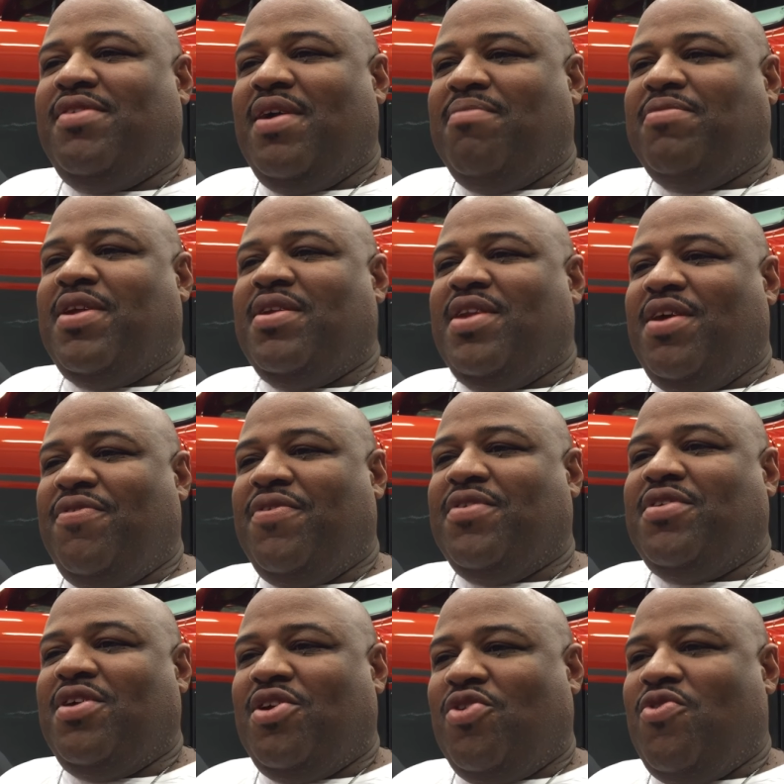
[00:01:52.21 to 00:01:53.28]
something
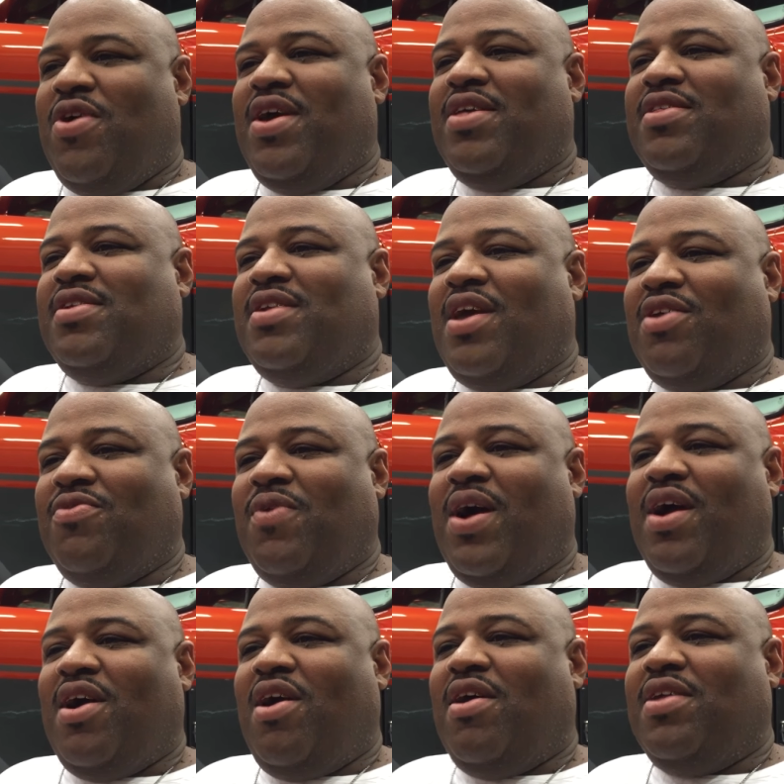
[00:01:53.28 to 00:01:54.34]
different to the equation. That's
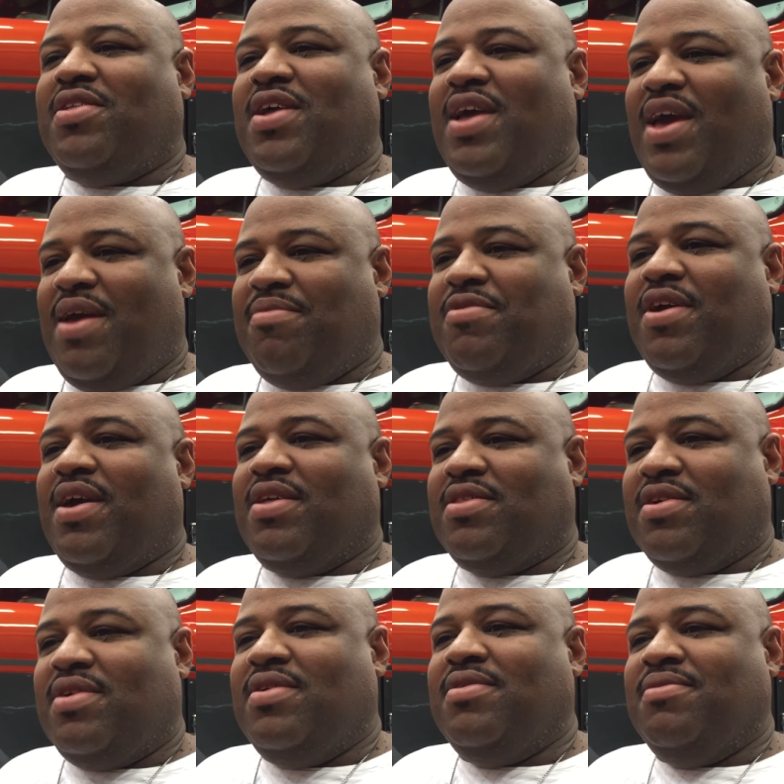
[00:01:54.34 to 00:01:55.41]
why I call it the game
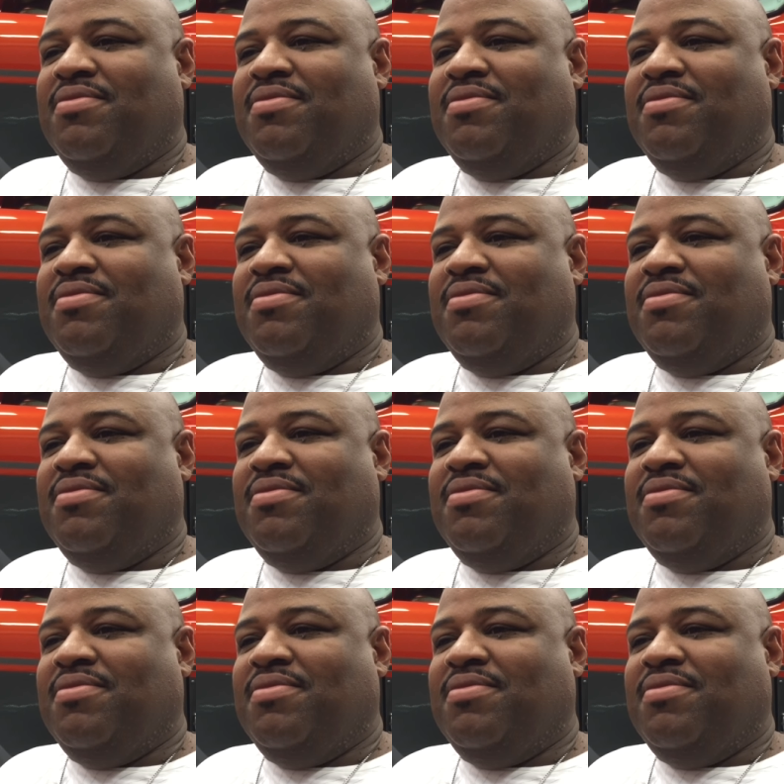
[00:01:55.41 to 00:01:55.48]
changer.